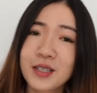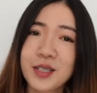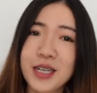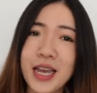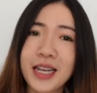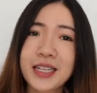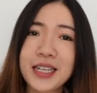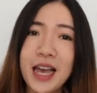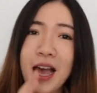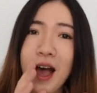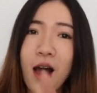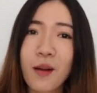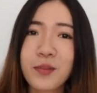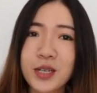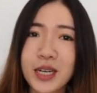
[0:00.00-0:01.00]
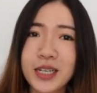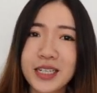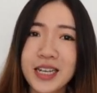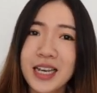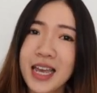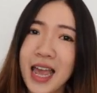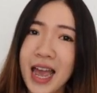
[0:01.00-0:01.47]
to take the
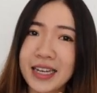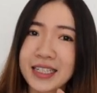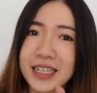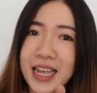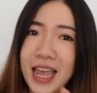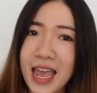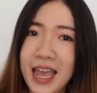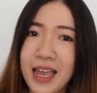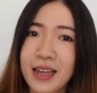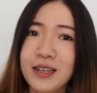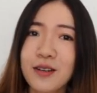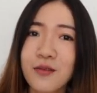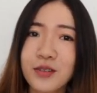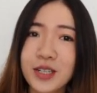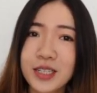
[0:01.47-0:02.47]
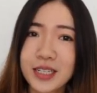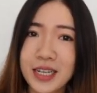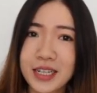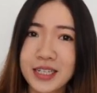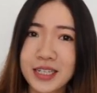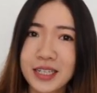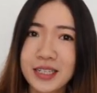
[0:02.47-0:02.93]
object at the end of the
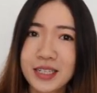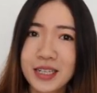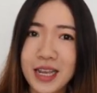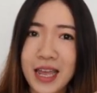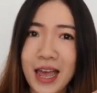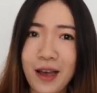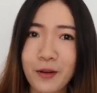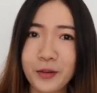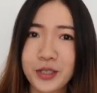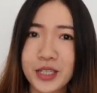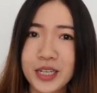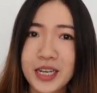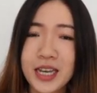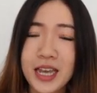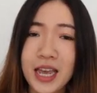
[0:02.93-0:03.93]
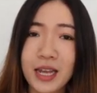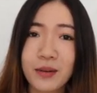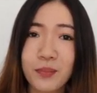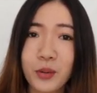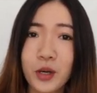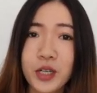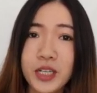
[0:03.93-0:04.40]
sentence out
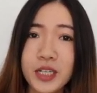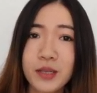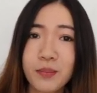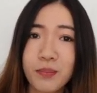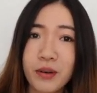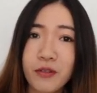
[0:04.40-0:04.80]
and put it